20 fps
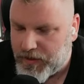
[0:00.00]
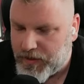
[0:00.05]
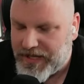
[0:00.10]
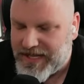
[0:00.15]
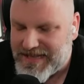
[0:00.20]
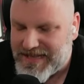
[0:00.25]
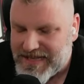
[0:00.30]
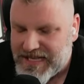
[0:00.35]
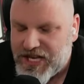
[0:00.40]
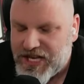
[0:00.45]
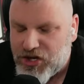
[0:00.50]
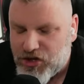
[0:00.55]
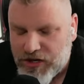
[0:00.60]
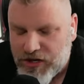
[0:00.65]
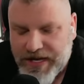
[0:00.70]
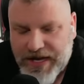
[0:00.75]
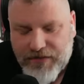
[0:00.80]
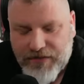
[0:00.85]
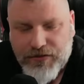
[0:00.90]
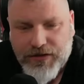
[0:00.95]

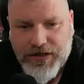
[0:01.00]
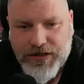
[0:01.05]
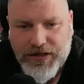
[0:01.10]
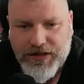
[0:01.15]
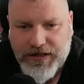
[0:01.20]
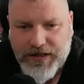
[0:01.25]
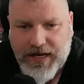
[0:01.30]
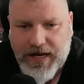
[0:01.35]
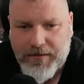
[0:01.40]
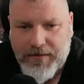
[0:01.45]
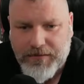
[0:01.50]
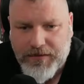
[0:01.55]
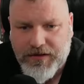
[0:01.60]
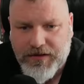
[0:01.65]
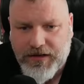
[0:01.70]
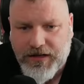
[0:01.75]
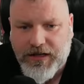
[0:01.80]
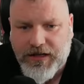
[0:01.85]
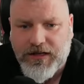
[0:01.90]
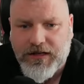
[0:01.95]
literally everything that happened
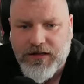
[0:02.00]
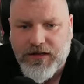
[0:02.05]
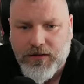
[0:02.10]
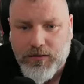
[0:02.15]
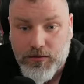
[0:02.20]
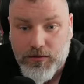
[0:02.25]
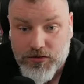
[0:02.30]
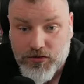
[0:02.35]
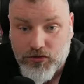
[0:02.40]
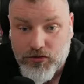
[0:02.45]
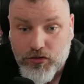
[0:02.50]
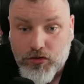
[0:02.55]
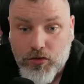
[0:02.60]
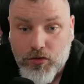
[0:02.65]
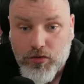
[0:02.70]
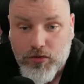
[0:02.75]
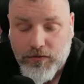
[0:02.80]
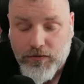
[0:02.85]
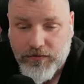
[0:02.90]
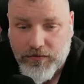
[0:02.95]
today was
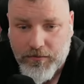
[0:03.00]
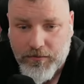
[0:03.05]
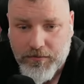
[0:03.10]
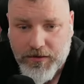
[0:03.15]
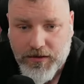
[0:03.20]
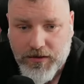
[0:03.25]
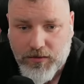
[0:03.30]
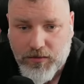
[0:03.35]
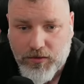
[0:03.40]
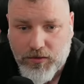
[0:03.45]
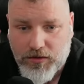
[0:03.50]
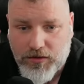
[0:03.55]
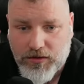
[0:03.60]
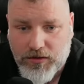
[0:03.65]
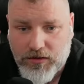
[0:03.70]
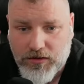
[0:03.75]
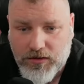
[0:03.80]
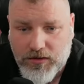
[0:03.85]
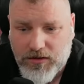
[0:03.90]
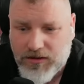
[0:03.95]
cruel from minute one.
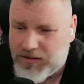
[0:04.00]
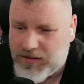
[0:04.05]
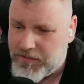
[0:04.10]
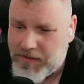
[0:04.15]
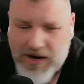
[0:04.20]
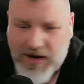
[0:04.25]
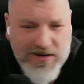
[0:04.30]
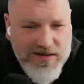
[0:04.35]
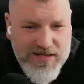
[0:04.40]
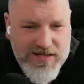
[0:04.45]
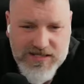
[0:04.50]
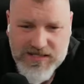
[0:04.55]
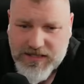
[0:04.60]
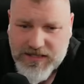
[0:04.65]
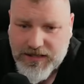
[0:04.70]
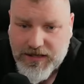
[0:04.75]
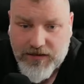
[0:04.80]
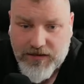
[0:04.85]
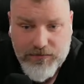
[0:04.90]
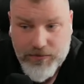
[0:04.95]
Martinez
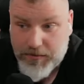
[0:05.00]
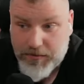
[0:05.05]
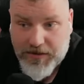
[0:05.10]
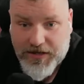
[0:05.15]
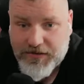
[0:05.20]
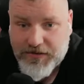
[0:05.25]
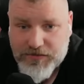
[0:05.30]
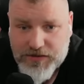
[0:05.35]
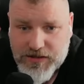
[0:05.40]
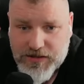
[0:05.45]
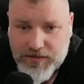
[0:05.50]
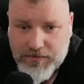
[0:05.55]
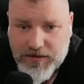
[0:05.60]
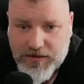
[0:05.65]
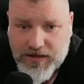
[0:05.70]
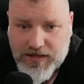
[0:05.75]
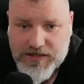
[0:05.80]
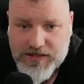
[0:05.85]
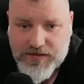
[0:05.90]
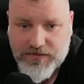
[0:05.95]
sending off. We may never see him in
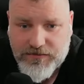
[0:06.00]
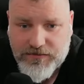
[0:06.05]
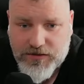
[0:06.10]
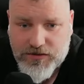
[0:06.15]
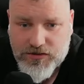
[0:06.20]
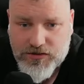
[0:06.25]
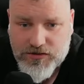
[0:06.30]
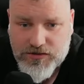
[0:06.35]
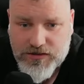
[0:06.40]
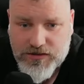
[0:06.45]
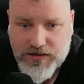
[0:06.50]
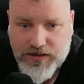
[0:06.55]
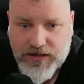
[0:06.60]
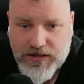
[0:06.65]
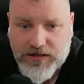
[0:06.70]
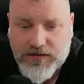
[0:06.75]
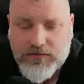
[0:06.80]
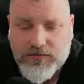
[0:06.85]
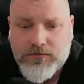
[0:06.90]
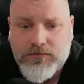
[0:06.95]
an Aston Villa jersey
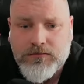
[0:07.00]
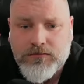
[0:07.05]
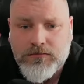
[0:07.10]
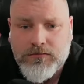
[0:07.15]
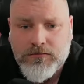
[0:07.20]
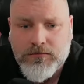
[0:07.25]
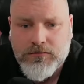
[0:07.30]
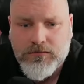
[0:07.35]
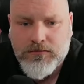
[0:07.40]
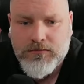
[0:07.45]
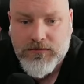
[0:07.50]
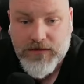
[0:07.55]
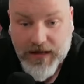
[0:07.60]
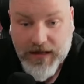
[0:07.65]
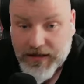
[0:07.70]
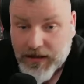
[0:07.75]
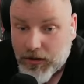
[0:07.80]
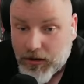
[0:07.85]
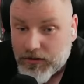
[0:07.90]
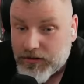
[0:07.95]
again.
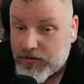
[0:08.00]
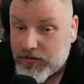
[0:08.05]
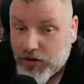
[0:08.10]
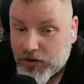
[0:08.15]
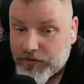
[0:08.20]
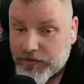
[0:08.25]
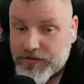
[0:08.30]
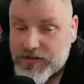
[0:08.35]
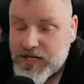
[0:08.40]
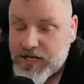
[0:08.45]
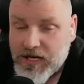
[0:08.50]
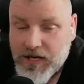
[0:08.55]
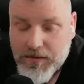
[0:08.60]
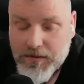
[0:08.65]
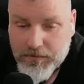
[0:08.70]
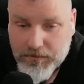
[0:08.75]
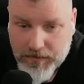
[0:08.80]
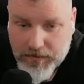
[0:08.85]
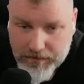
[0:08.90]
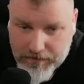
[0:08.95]
None of us,
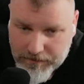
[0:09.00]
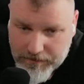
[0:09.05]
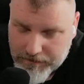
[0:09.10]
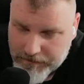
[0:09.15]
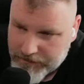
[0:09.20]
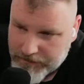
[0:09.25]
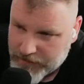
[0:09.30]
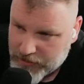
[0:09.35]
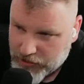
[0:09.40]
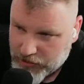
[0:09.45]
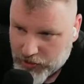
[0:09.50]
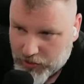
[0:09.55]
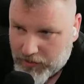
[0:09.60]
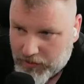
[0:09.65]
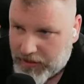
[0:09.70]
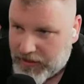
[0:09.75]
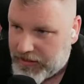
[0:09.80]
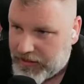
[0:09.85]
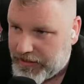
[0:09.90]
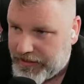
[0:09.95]
you know
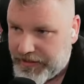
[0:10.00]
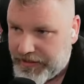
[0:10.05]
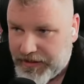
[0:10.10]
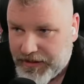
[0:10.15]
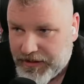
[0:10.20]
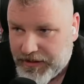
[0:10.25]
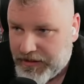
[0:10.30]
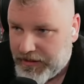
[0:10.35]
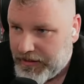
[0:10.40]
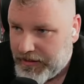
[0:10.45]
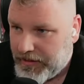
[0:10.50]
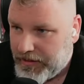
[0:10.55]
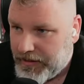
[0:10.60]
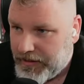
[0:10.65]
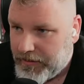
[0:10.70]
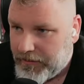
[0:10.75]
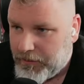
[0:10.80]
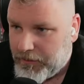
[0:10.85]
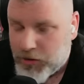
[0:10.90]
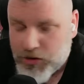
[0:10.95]
what, like,
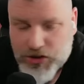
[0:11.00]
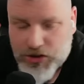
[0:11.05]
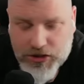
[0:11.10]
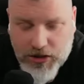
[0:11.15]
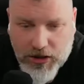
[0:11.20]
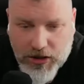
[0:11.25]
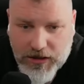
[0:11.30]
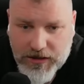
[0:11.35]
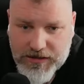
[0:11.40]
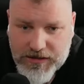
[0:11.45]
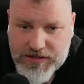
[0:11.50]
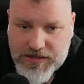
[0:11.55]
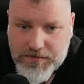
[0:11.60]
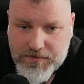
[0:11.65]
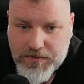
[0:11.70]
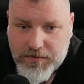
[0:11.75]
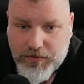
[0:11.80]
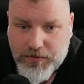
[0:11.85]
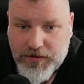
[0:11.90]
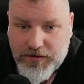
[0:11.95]
much and all this, he's
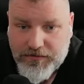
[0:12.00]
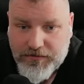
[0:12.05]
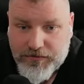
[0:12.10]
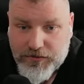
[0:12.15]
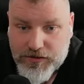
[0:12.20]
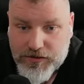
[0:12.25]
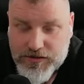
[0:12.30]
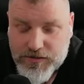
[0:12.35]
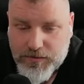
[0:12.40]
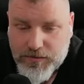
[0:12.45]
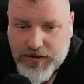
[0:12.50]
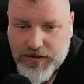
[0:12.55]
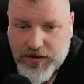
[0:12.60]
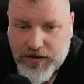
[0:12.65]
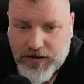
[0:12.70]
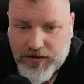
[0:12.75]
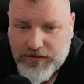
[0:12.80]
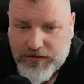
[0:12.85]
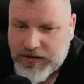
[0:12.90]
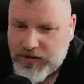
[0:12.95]
been brilliant for us, and we can
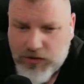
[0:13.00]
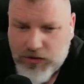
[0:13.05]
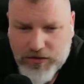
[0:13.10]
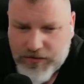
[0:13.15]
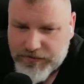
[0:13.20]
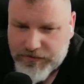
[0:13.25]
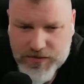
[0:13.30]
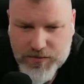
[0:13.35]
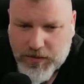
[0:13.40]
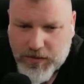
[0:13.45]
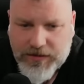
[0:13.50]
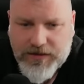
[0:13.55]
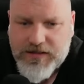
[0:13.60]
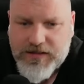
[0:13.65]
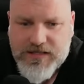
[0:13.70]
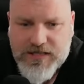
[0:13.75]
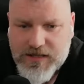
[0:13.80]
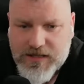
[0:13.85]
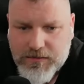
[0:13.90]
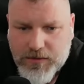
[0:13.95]
all agree, none of us want to
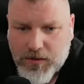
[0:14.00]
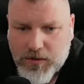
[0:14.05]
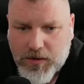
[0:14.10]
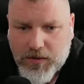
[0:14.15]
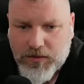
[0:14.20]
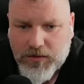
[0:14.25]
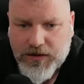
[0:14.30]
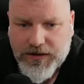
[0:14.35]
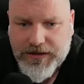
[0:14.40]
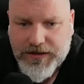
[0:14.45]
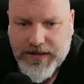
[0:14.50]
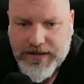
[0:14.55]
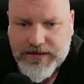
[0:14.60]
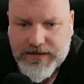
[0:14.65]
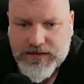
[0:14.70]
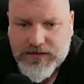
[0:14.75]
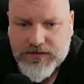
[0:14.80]
see him go out like that